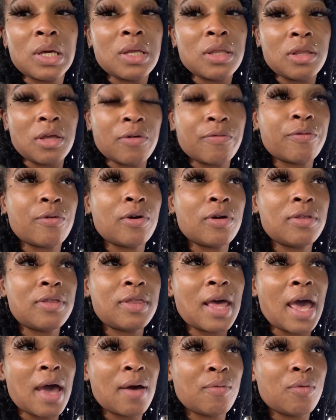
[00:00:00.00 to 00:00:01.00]
therefore
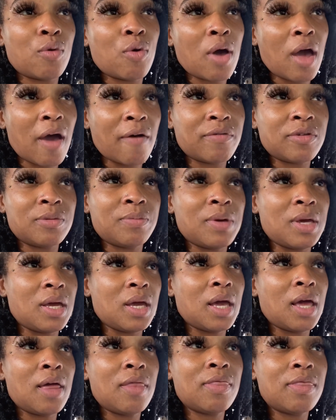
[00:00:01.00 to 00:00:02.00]
that will have to be
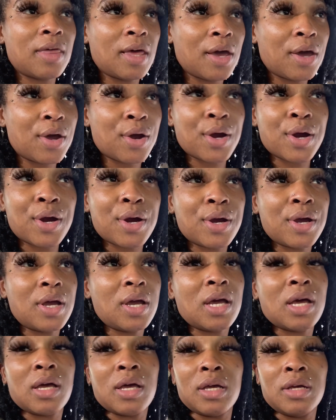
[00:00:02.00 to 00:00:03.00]
in there,
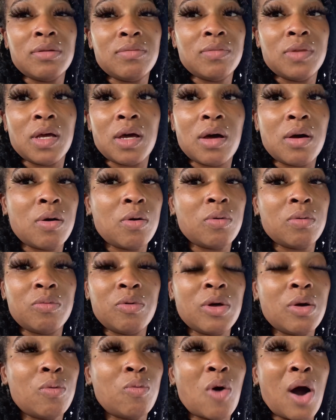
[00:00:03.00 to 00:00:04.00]
and
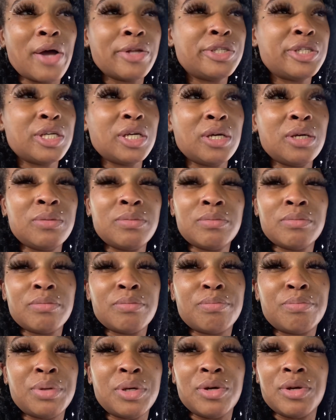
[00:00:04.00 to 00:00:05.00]
we'll watch it
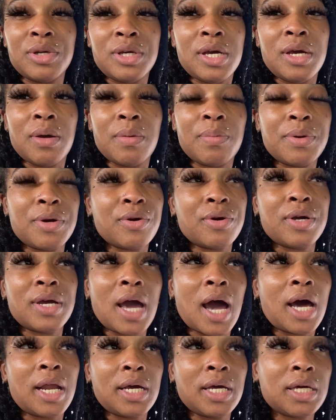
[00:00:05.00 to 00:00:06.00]

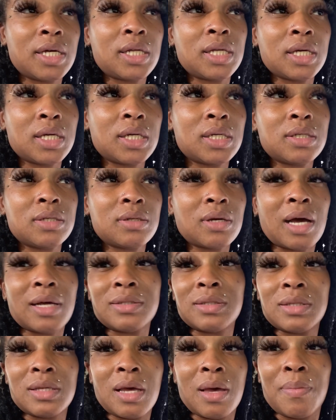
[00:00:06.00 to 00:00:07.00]
periodic. I
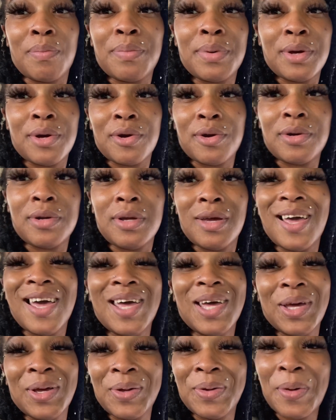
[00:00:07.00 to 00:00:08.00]
said
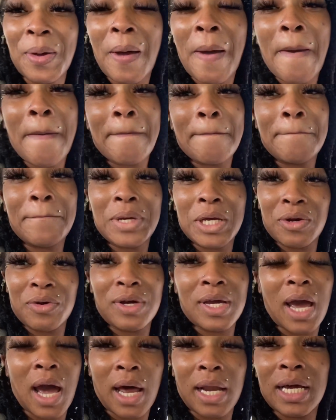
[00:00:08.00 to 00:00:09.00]

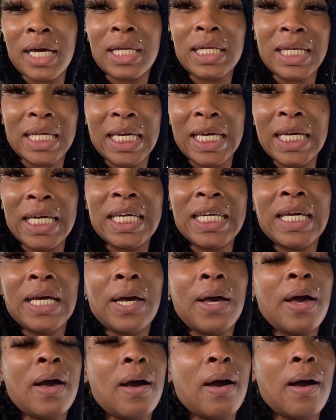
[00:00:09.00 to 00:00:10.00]
periodically,
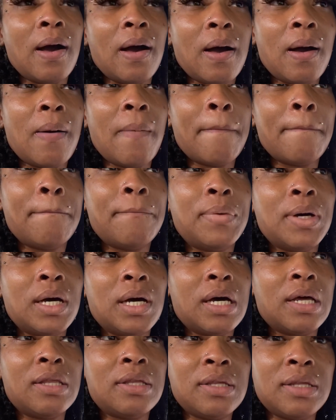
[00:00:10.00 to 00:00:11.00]
but
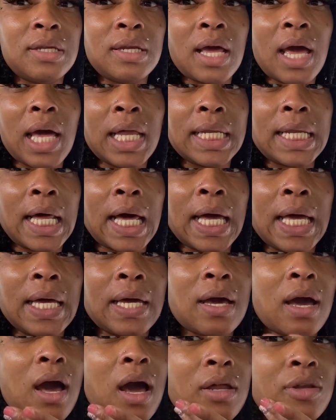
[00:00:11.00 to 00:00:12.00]
other than that,
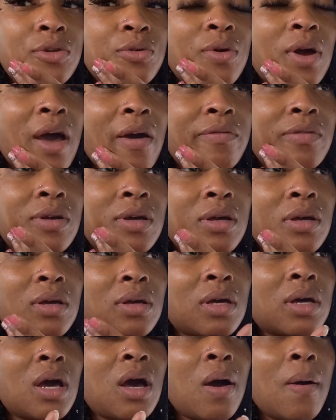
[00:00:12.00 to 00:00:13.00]
like I do have to
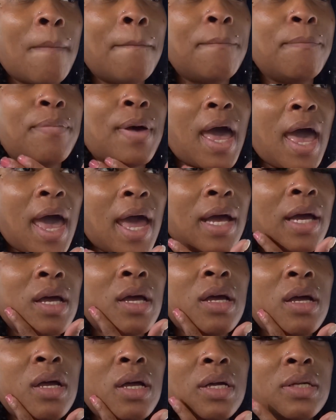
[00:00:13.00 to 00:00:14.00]
come back
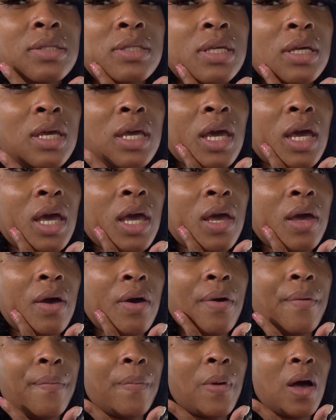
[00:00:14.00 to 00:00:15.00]
to get
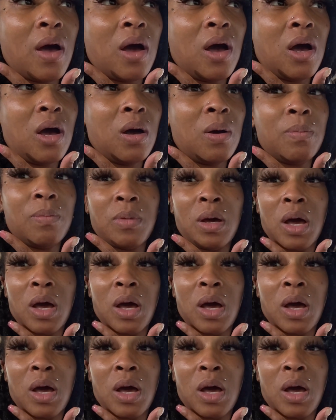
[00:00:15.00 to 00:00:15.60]
I